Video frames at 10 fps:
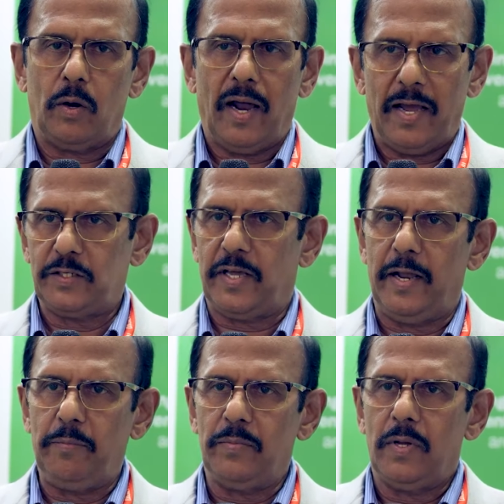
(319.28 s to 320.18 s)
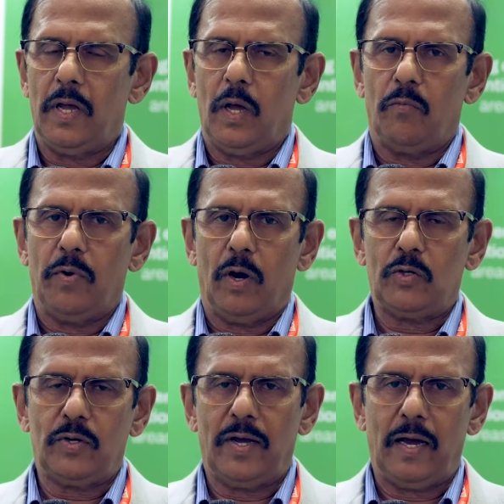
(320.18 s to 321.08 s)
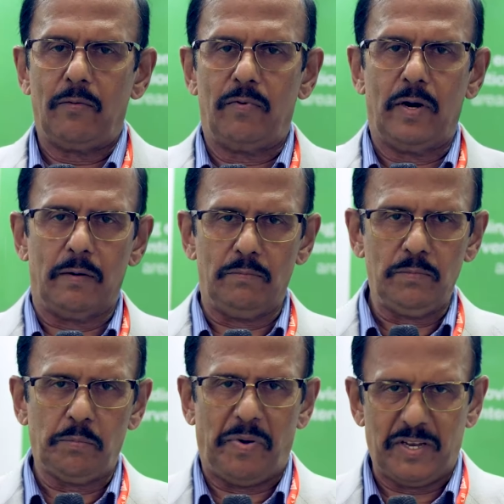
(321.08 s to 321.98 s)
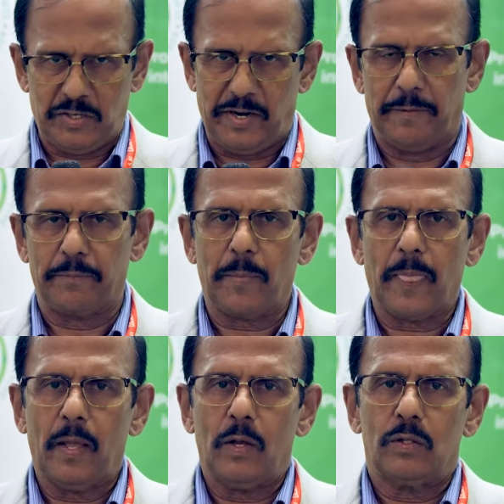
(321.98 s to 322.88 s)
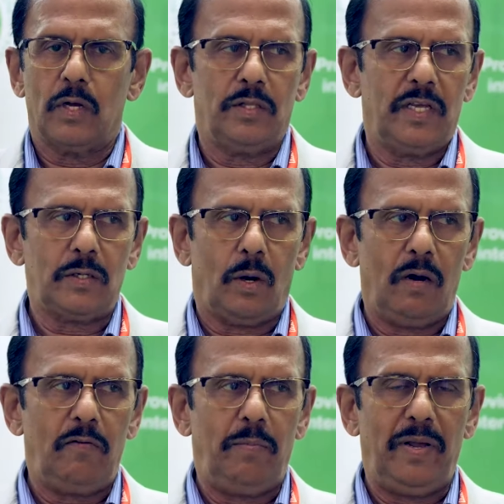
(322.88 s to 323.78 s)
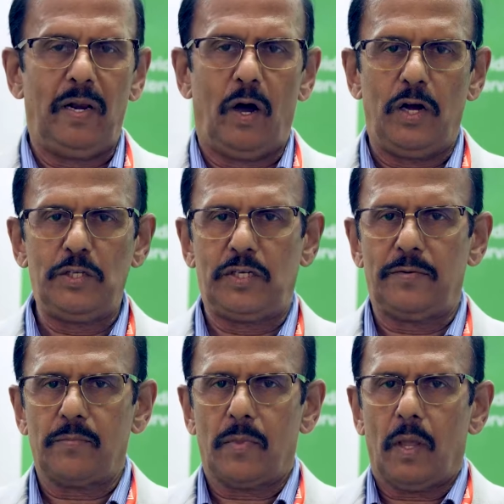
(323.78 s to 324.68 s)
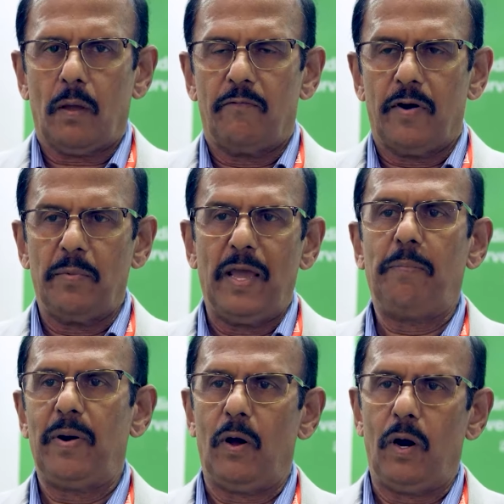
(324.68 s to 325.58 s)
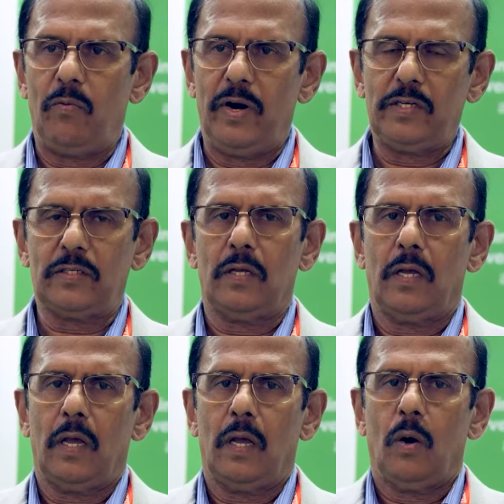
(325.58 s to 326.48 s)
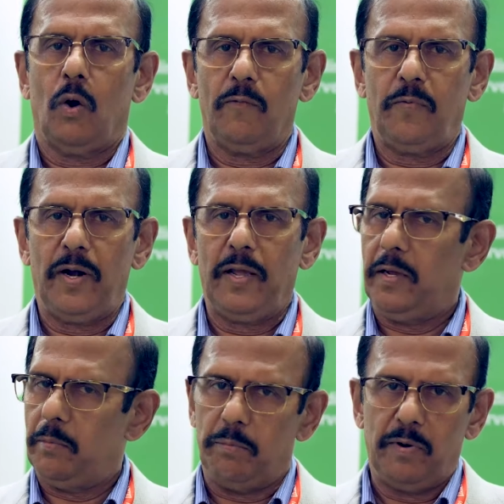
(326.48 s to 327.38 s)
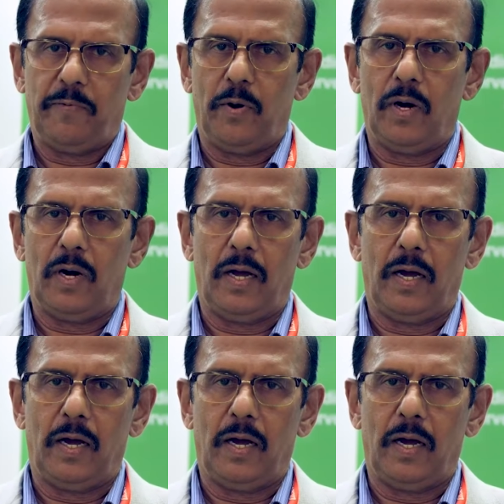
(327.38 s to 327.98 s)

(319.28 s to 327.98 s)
ice cream. We also have pastry. So this all will be launched from April onwards, hopefully before